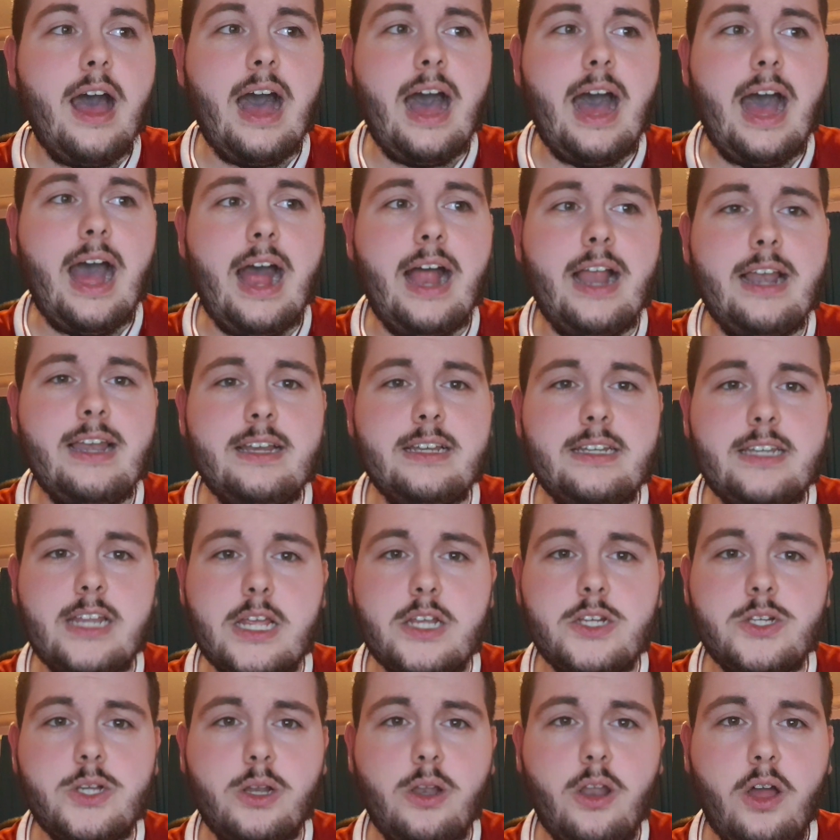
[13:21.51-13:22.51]
and
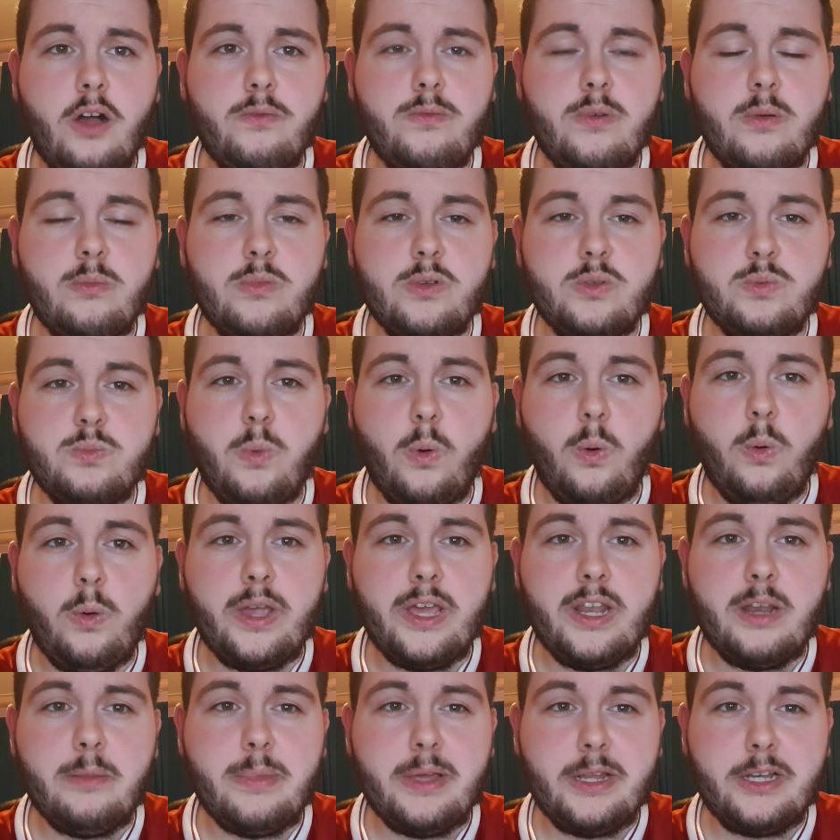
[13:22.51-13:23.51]
Dejan Lovren was
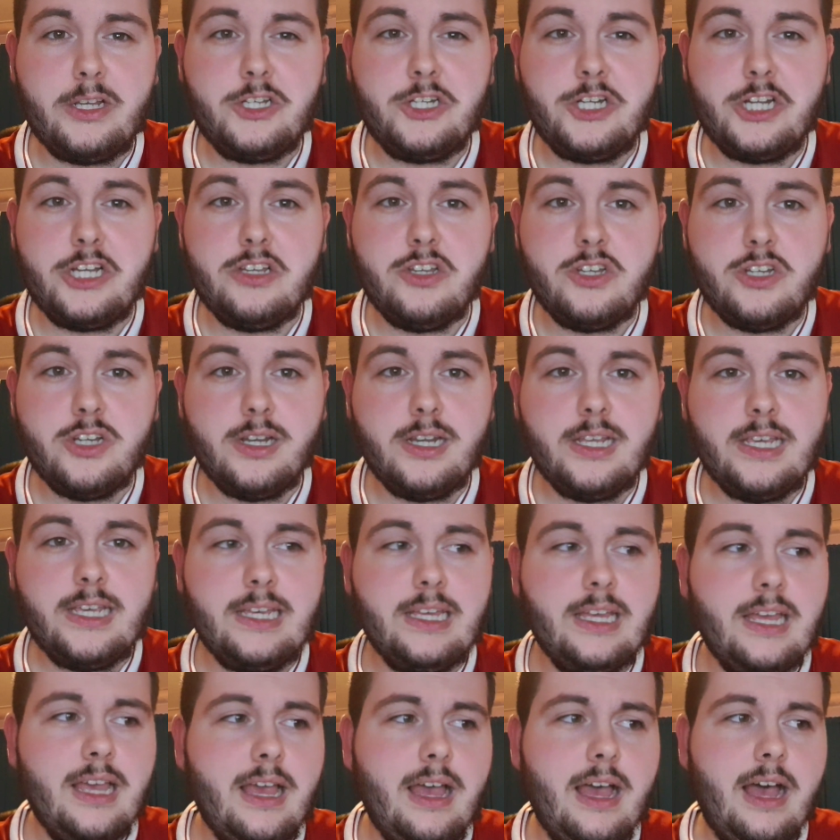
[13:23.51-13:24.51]
walking a bit
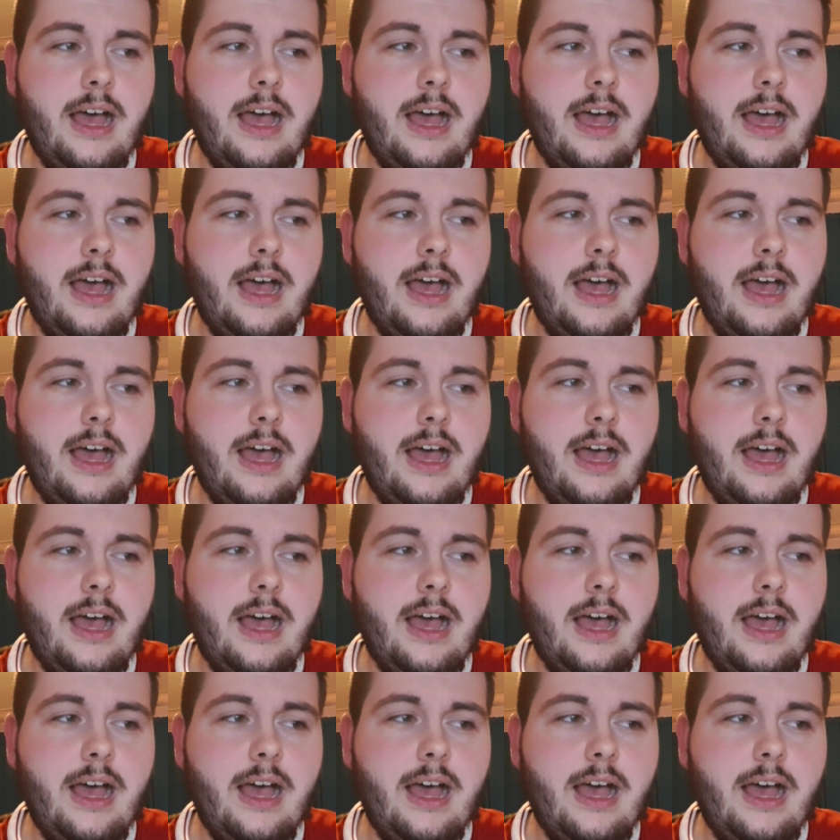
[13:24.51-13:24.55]
gingerly